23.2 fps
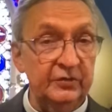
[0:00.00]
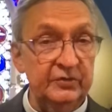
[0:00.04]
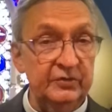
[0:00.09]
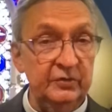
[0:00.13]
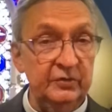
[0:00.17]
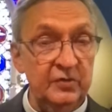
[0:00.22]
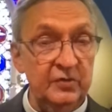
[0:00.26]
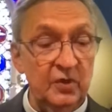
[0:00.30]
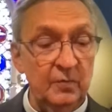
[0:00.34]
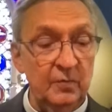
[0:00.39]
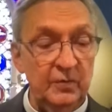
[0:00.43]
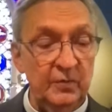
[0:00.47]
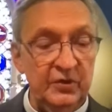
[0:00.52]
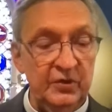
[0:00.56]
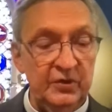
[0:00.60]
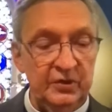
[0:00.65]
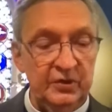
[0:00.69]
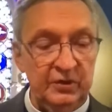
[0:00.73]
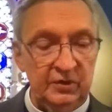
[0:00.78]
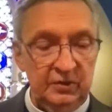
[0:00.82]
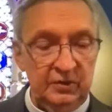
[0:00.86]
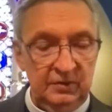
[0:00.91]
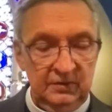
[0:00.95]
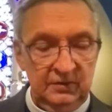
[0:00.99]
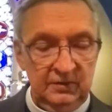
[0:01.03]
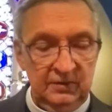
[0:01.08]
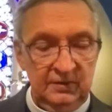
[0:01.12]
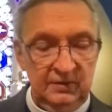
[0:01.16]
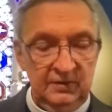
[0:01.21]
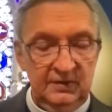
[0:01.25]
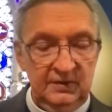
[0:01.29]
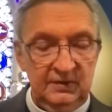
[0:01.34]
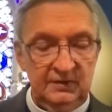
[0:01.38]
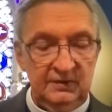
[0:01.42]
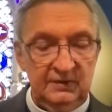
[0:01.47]
do no murder.
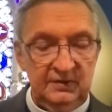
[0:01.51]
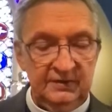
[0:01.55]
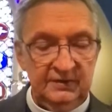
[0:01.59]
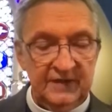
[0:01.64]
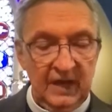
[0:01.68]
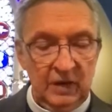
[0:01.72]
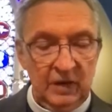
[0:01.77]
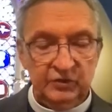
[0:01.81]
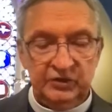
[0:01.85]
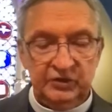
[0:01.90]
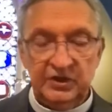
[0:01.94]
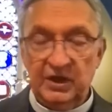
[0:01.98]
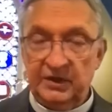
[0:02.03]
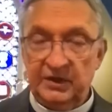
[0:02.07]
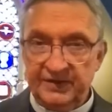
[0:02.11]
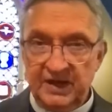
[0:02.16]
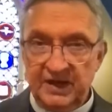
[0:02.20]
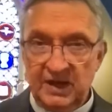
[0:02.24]
Thou shalt